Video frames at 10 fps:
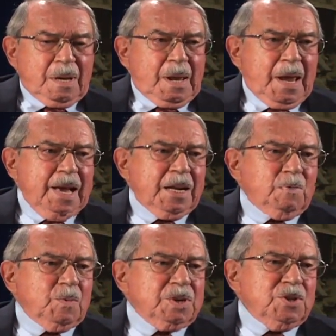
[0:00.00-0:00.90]
had it
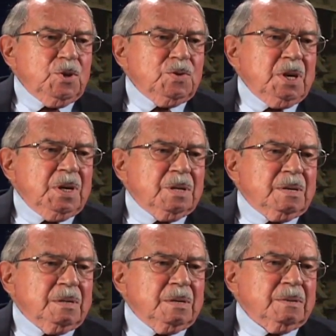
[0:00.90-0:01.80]
and was using it.
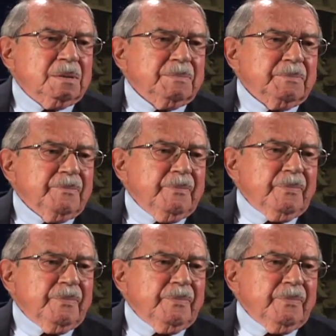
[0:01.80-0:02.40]
Uh, oh.